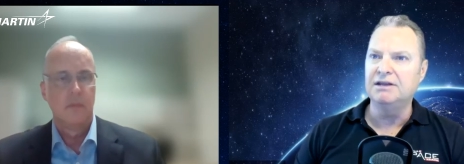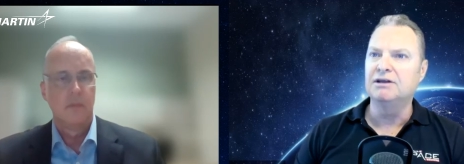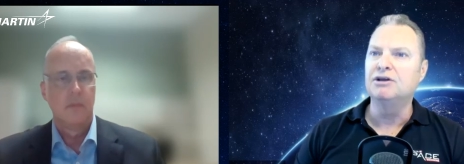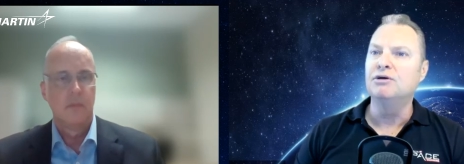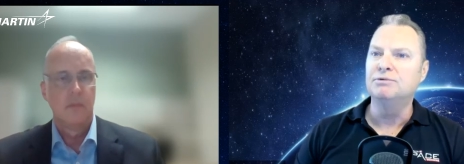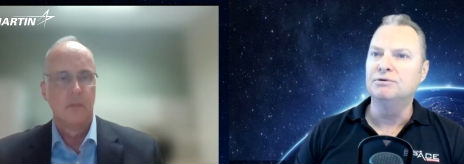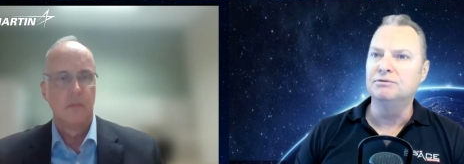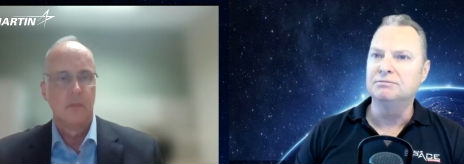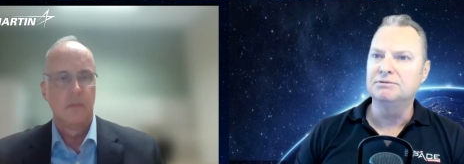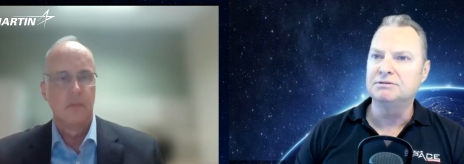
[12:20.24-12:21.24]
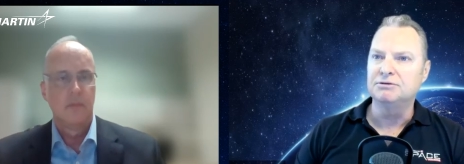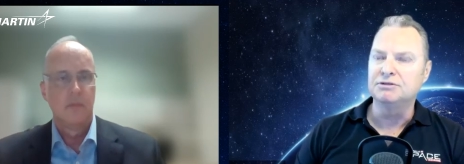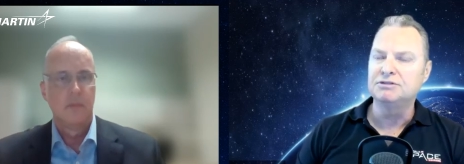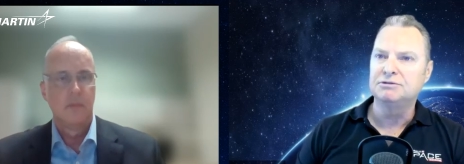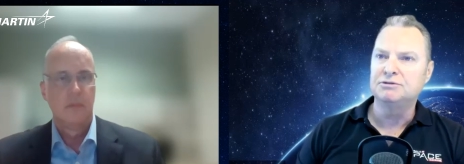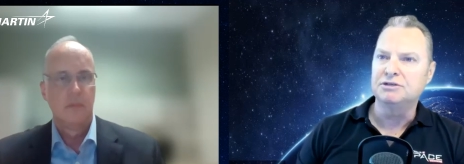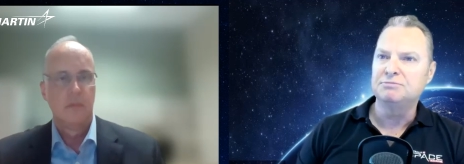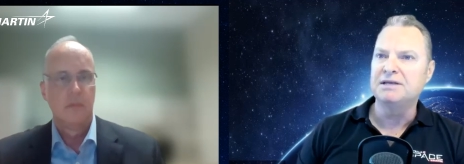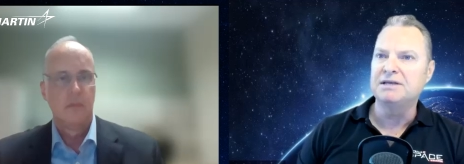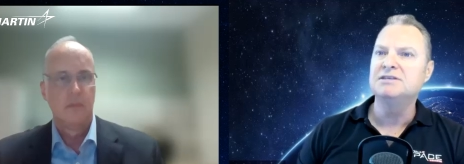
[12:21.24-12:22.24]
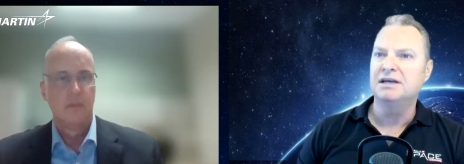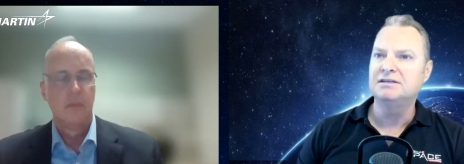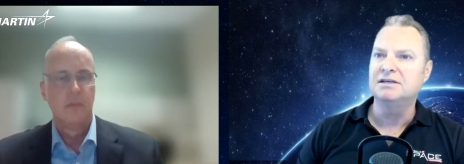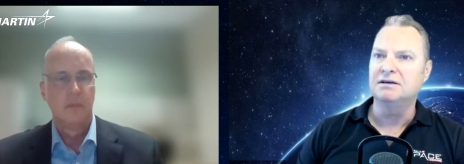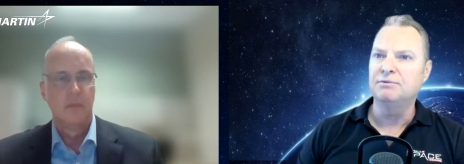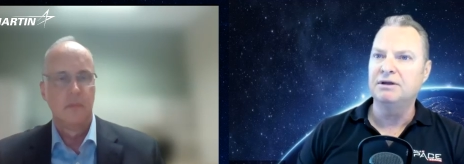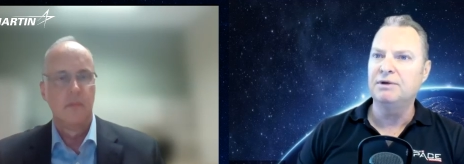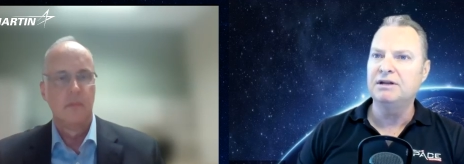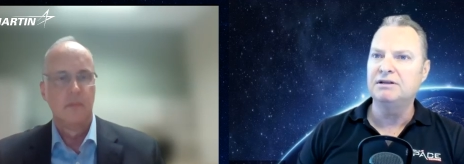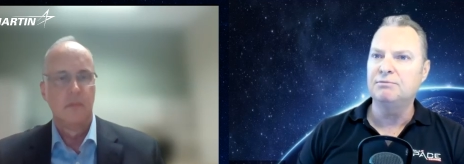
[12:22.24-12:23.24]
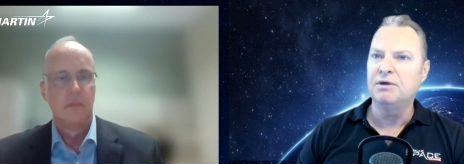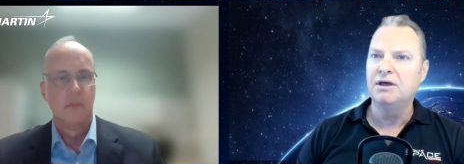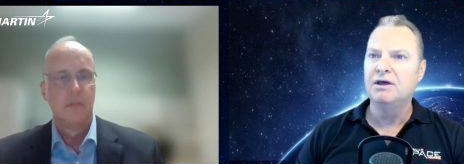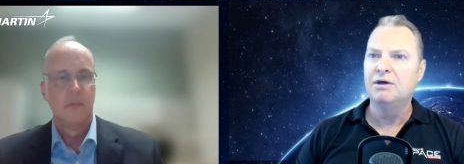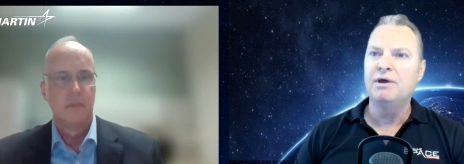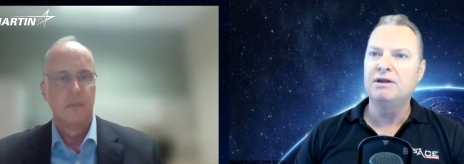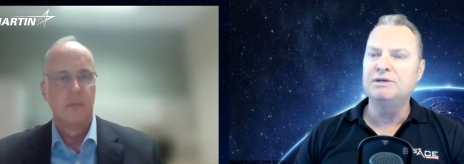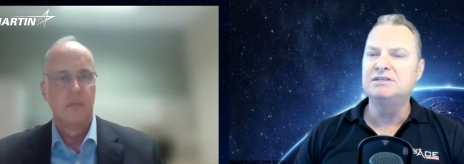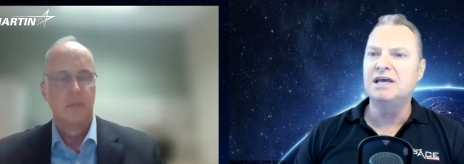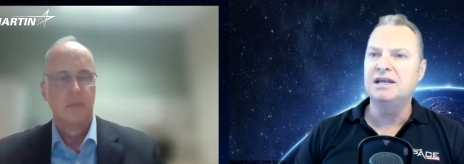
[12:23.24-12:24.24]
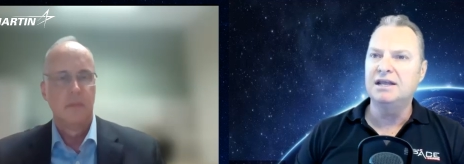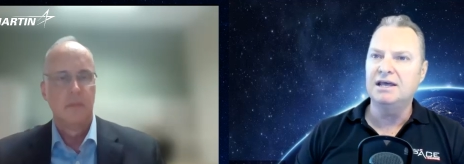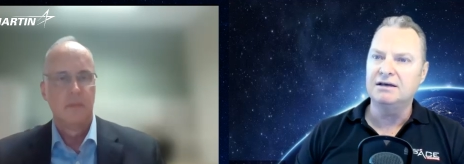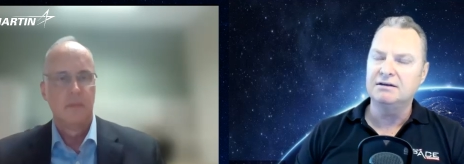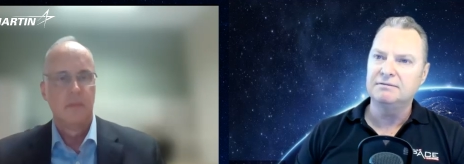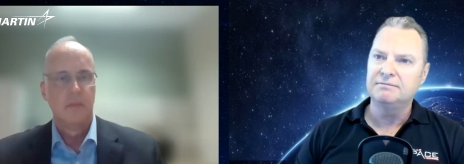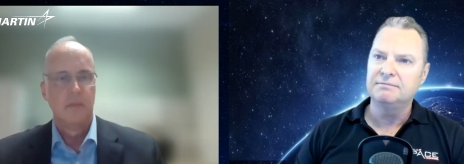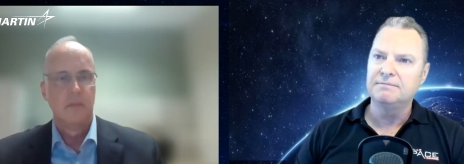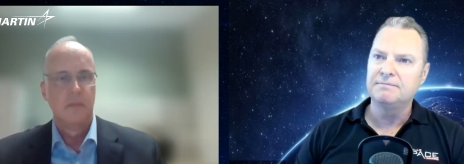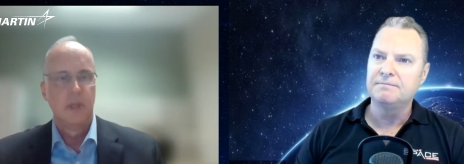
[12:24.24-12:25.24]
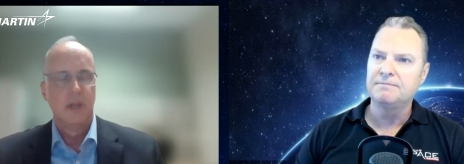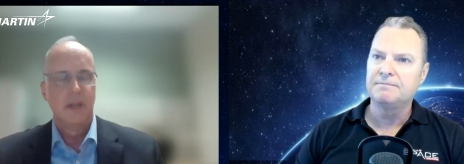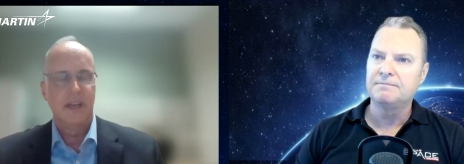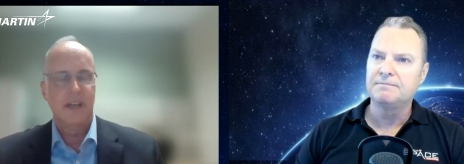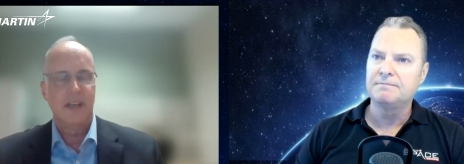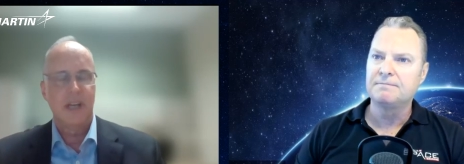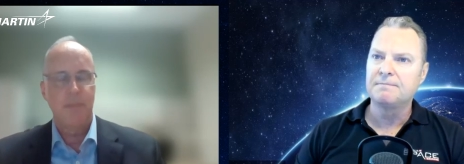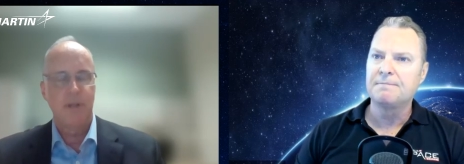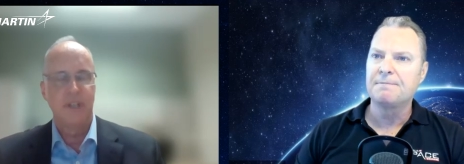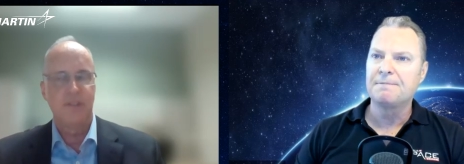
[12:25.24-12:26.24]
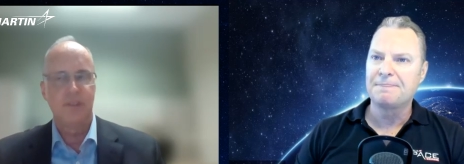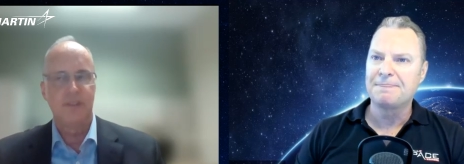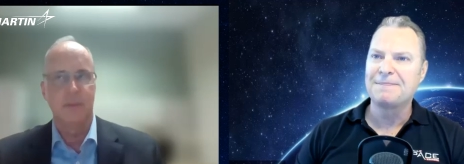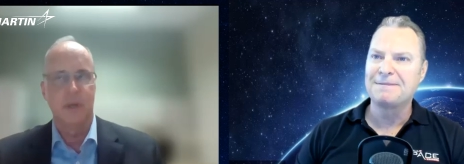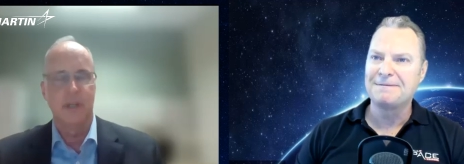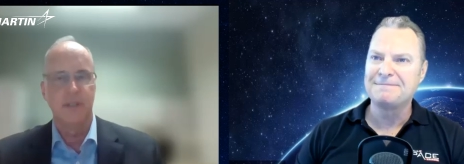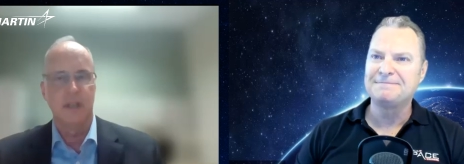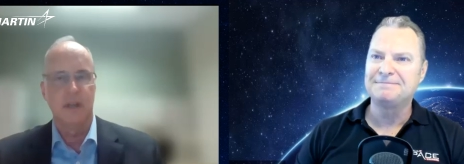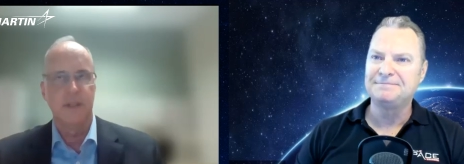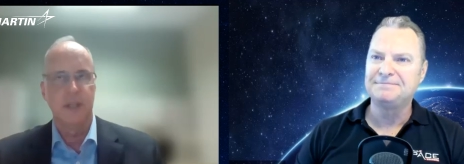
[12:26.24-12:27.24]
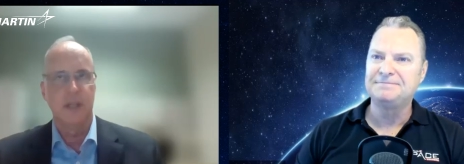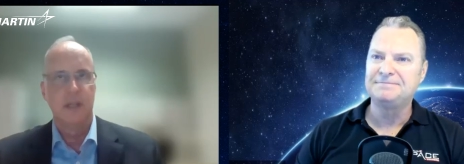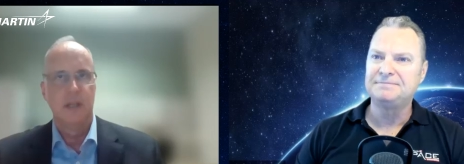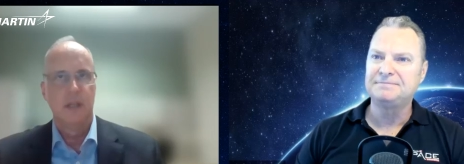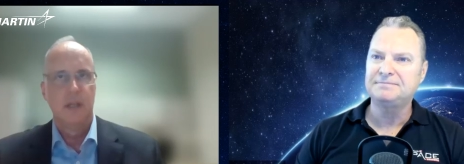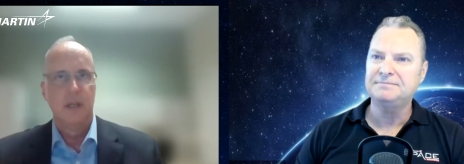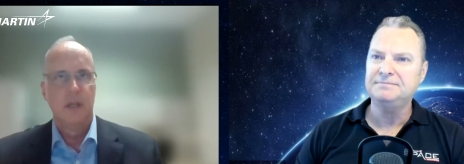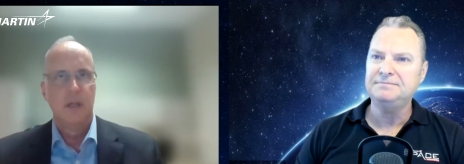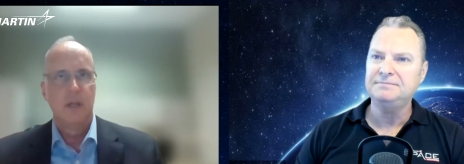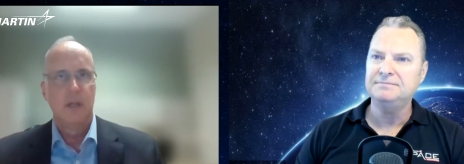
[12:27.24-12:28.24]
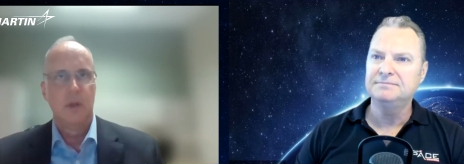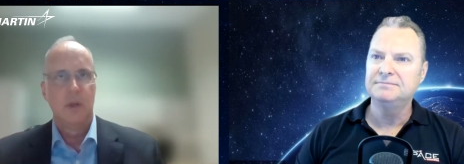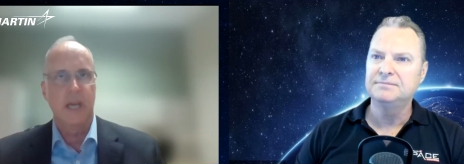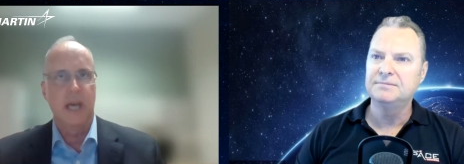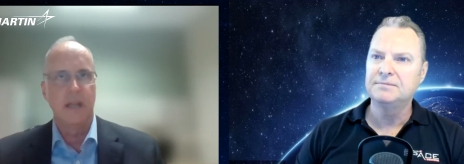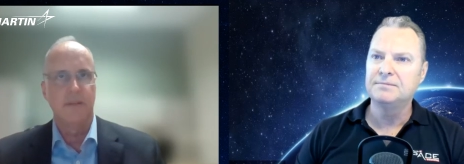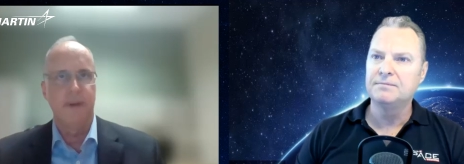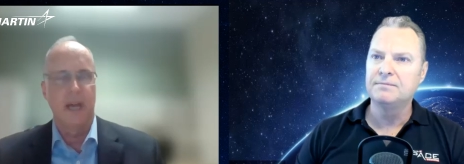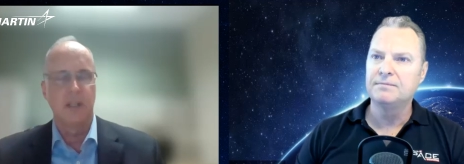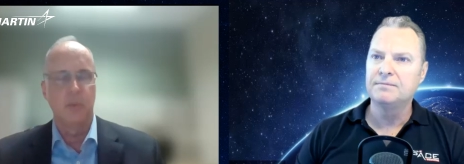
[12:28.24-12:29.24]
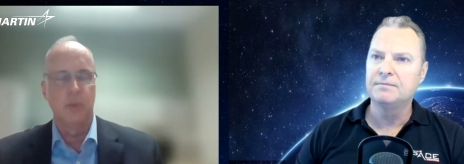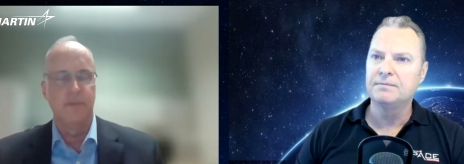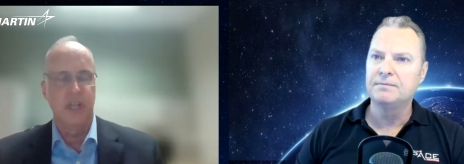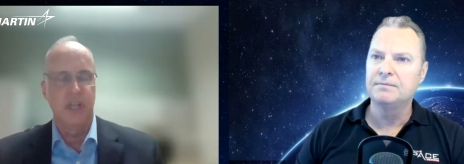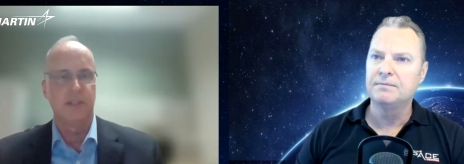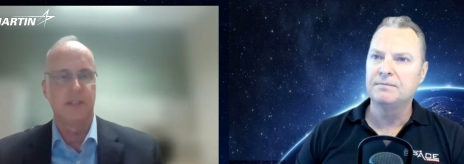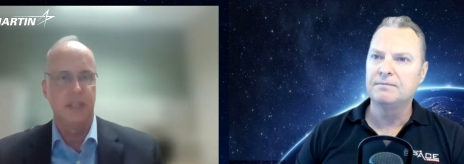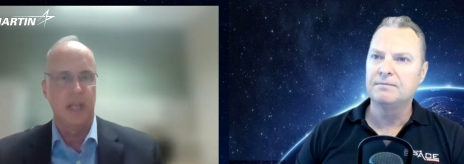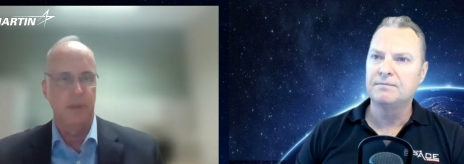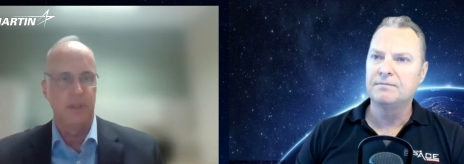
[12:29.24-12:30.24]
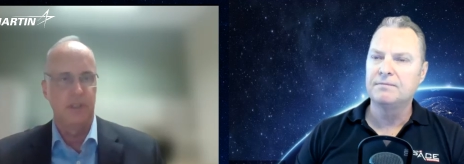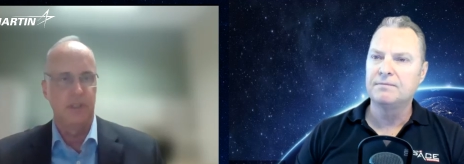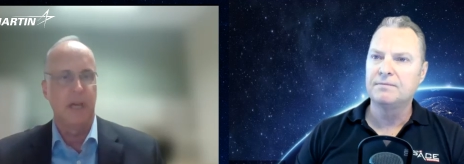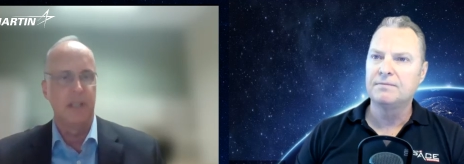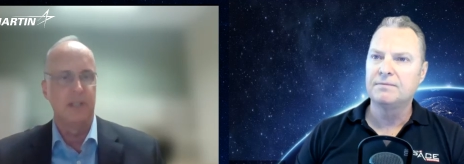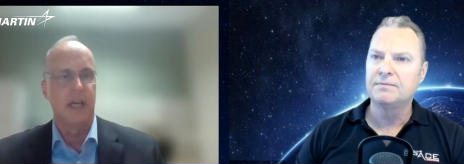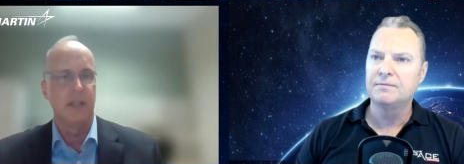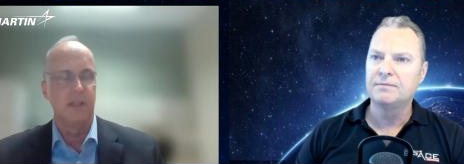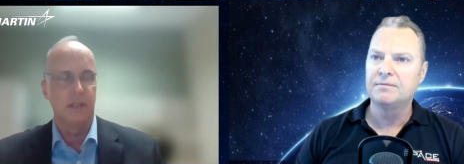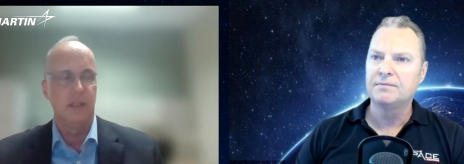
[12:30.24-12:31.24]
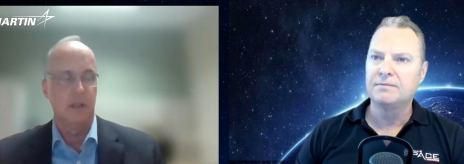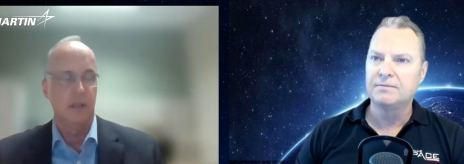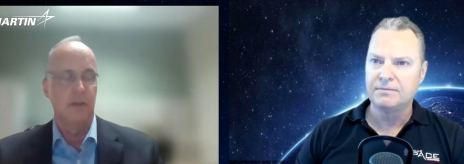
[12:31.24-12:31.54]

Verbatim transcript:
Speaker 1: in a global sort of space sector? Where, where do you where do we stand out?
Speaker 2: Yeah, a couple of interesting ones there. I think you look at the fact that we've just established the space agency, and